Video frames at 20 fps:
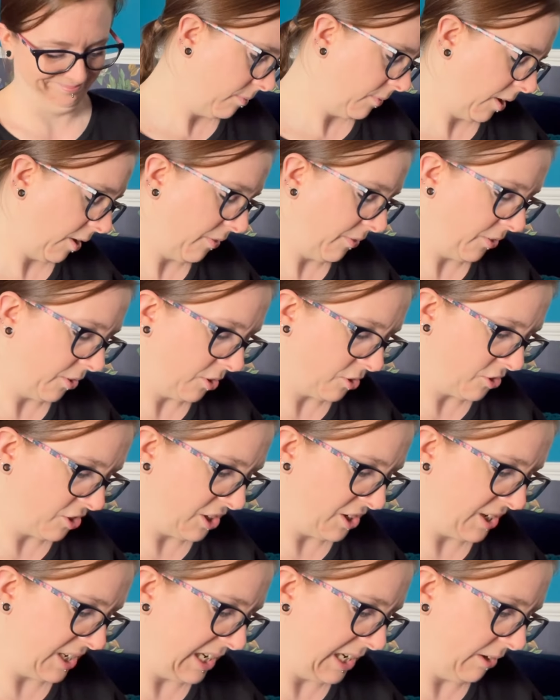I forgot
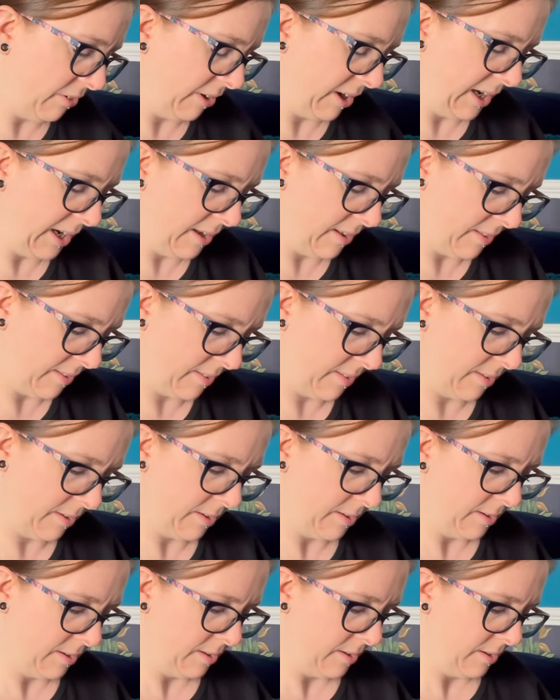to decrease.
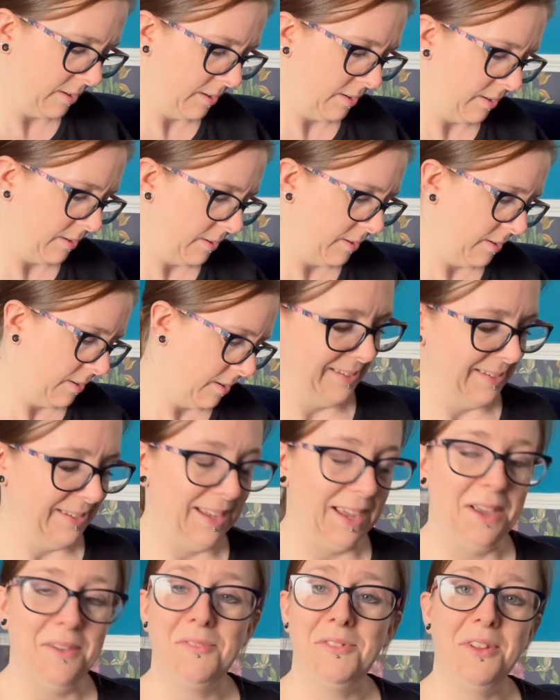
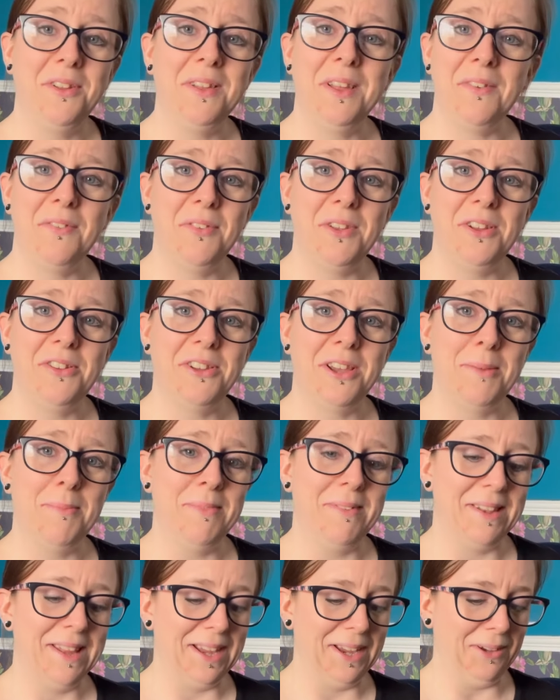Yeah, I've done that a few
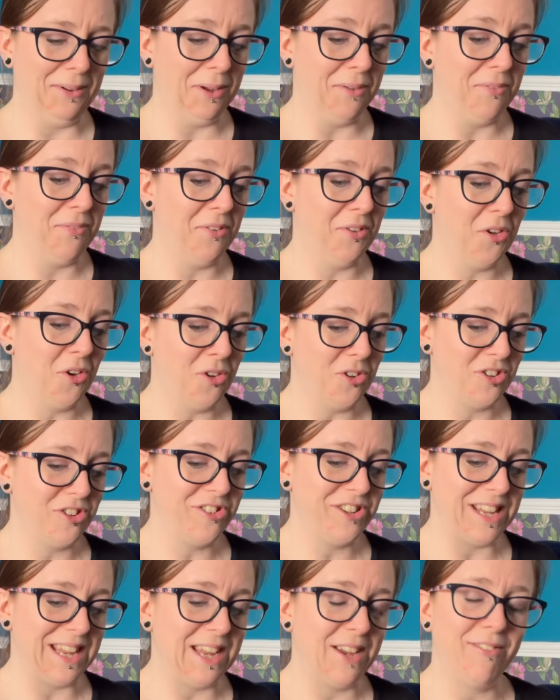times now. I forgot to
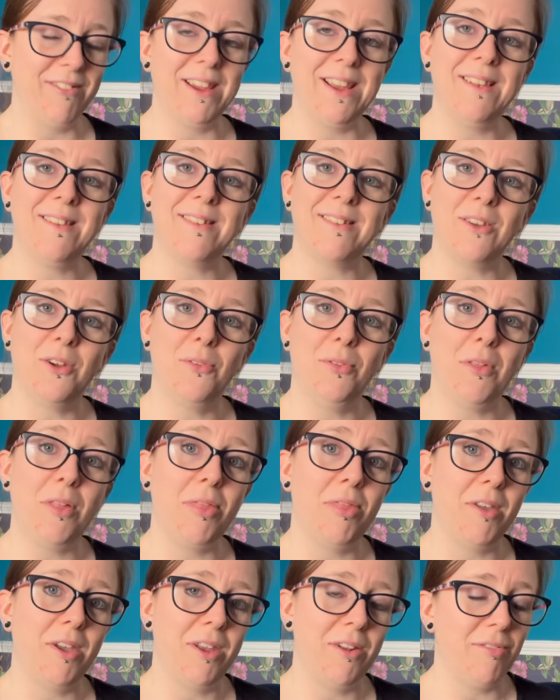decrease on the
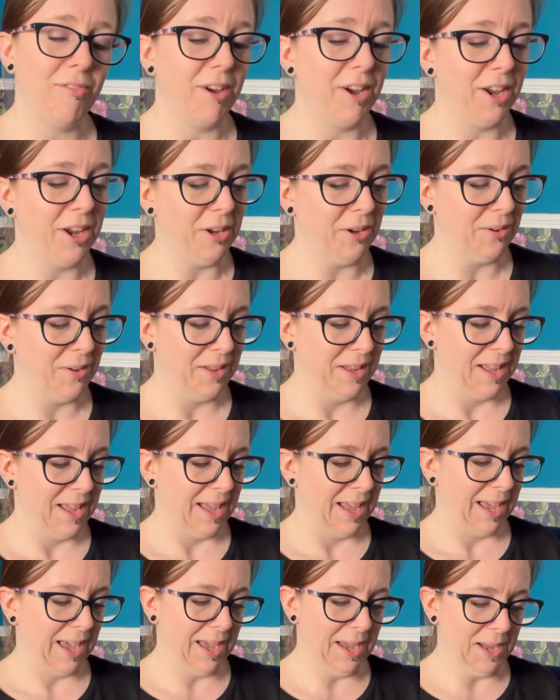3rd row,
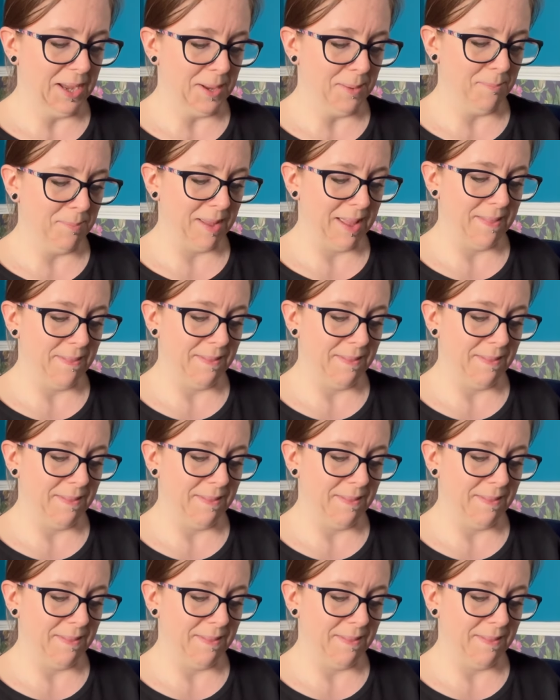and